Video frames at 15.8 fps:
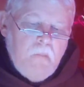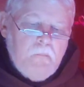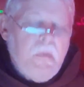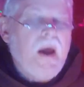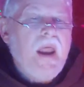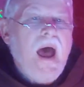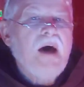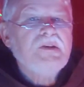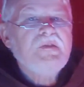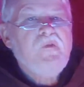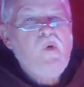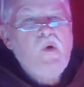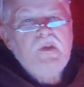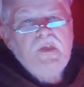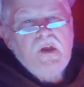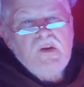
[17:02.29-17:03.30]
But as
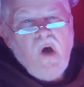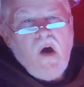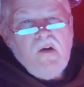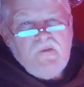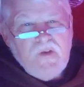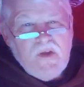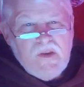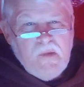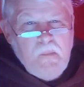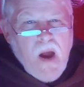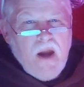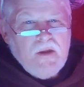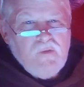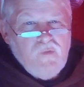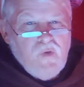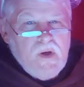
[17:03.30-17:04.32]
for the dove and the
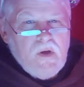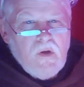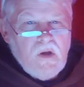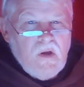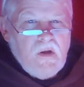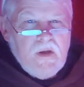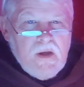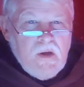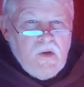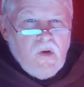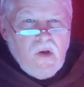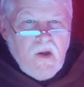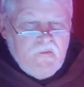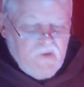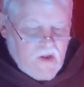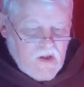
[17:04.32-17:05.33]
mighty regal
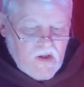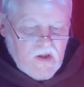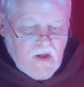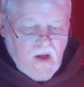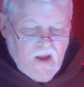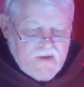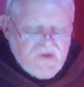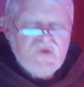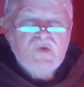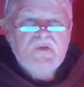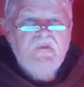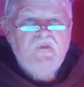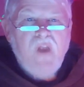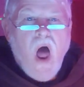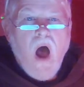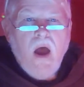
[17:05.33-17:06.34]
eagle of the eons,
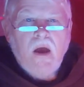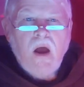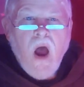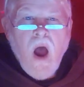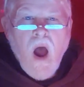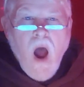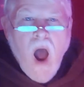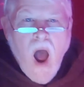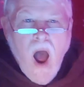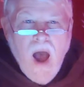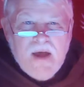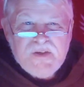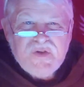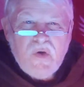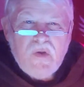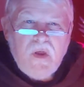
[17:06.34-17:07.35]
who's flying
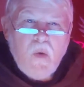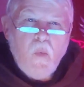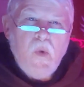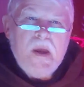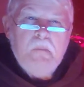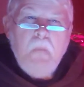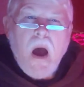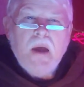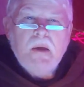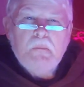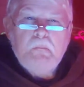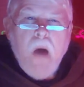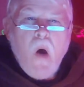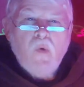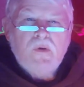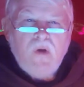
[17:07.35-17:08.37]
high so that we might
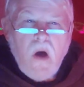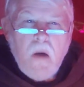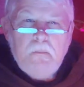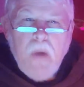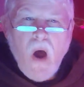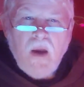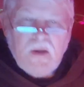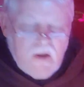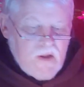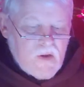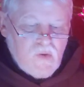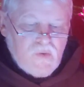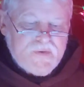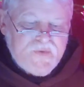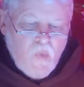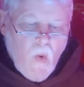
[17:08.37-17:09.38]
mount up on
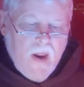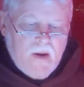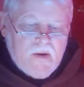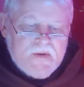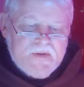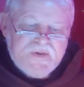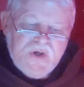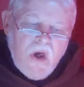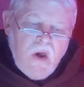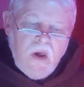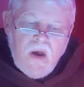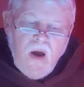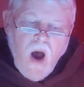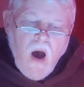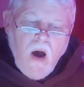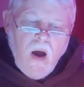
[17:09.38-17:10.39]
eagle's wings,
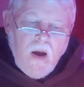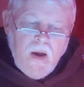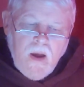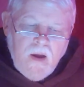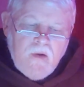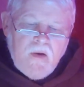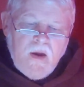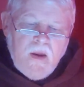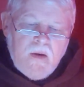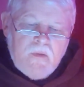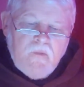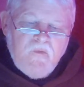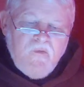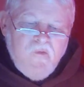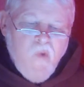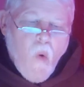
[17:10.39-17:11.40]
uh,
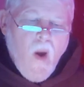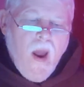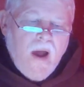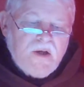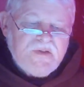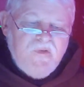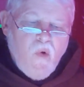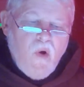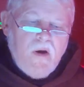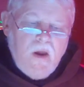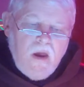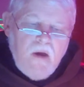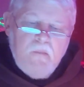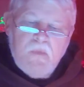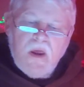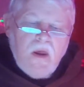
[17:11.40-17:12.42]
and for, as for
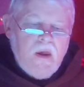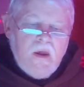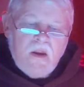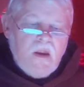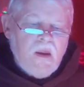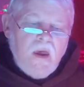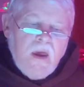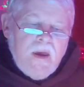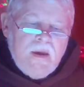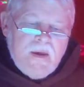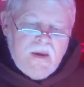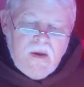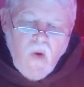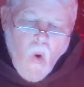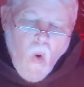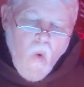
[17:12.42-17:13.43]
him, it,
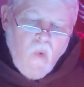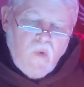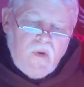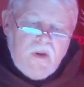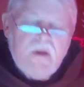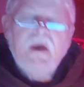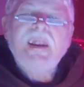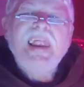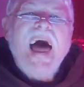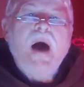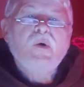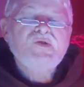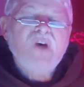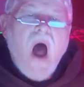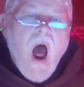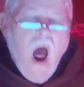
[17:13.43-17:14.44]
he only
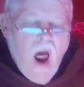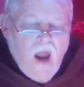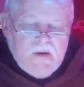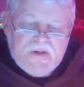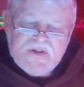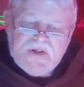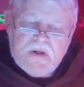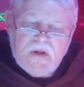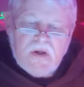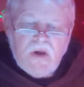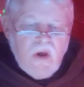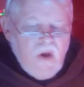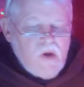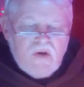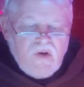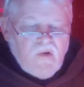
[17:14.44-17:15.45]
allows honesty
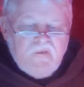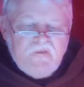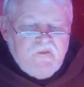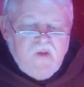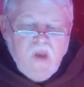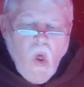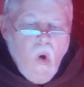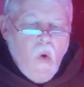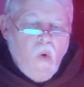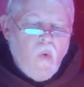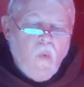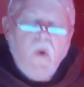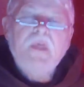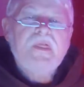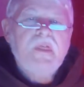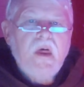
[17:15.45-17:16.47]
to flow
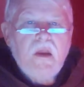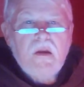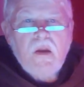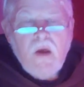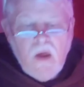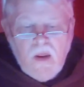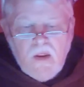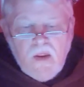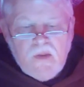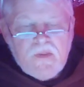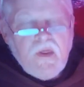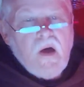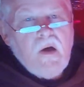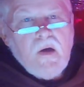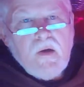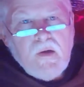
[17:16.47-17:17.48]
within
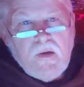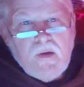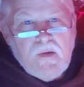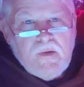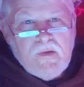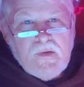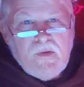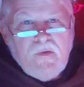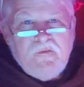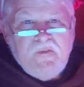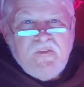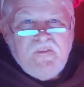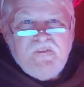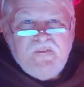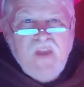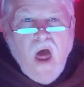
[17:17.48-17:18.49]
the, the
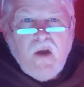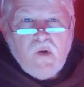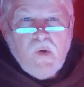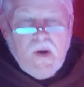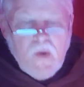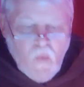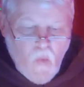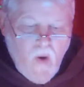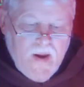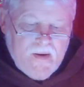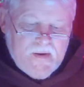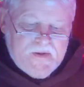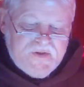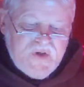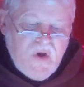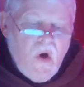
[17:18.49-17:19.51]
fluttering
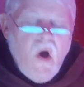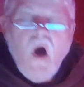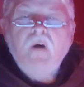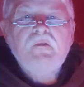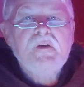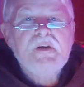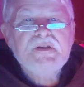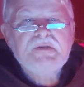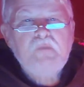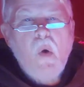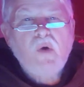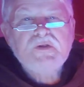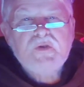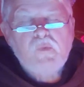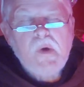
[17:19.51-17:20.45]
wings of his most